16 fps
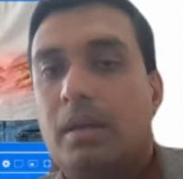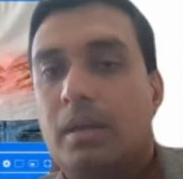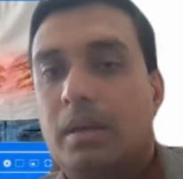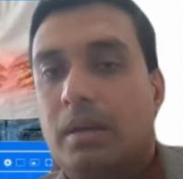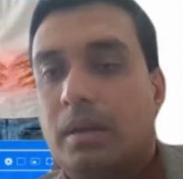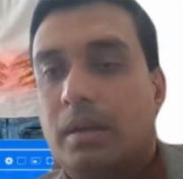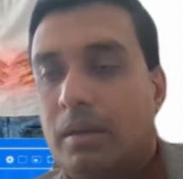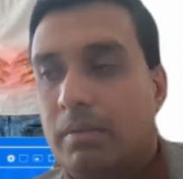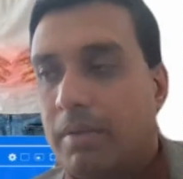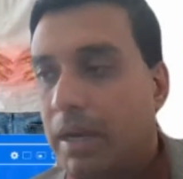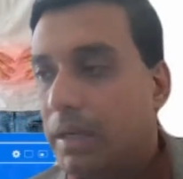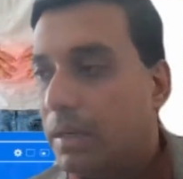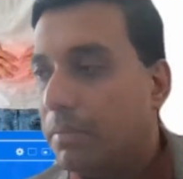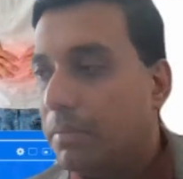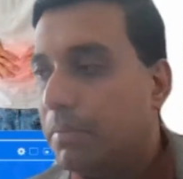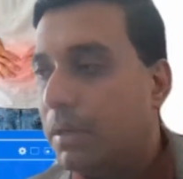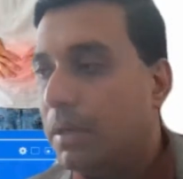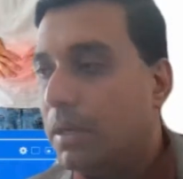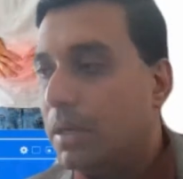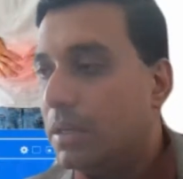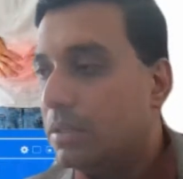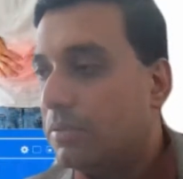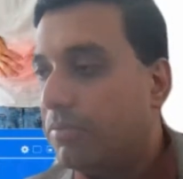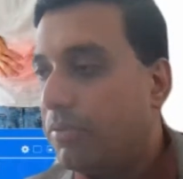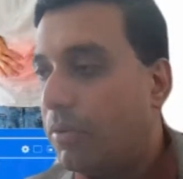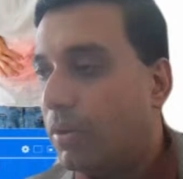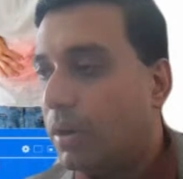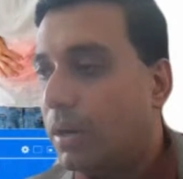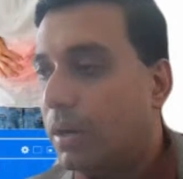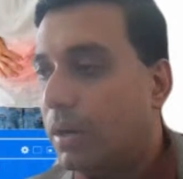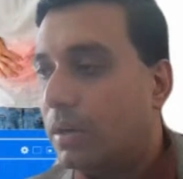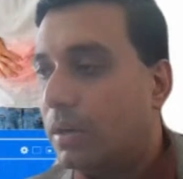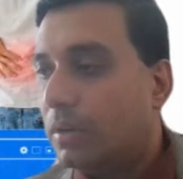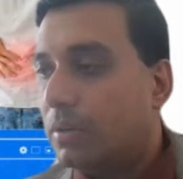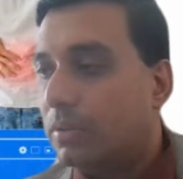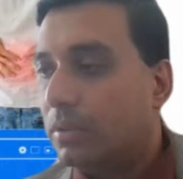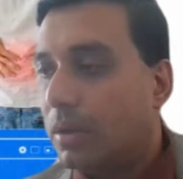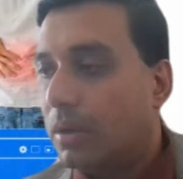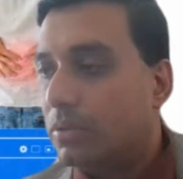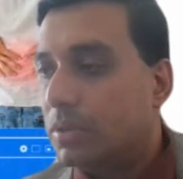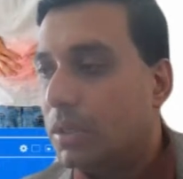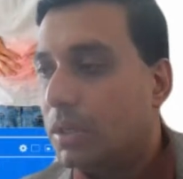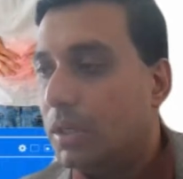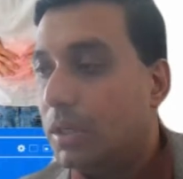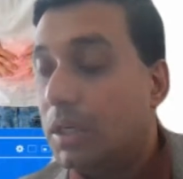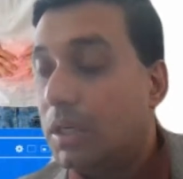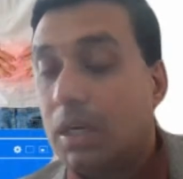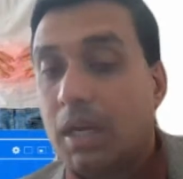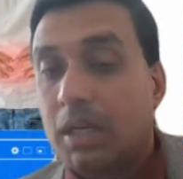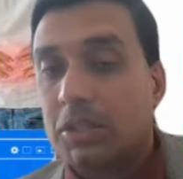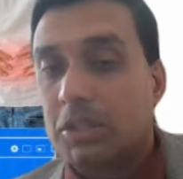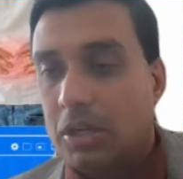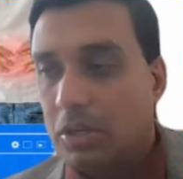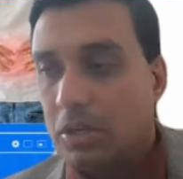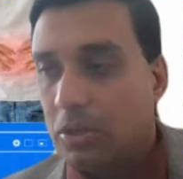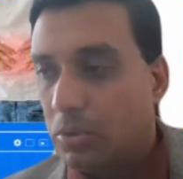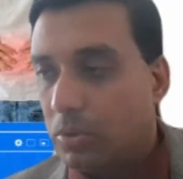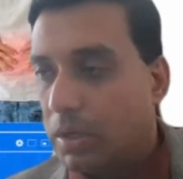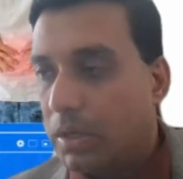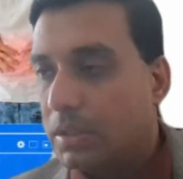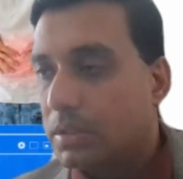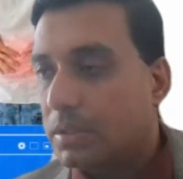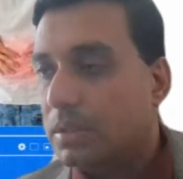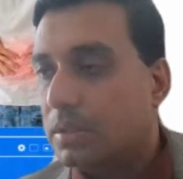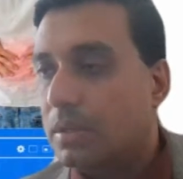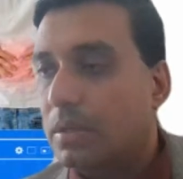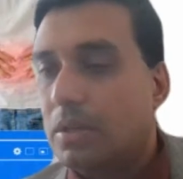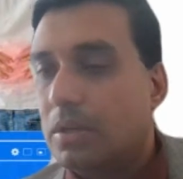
Vitamin D is 400 to 1000 international units.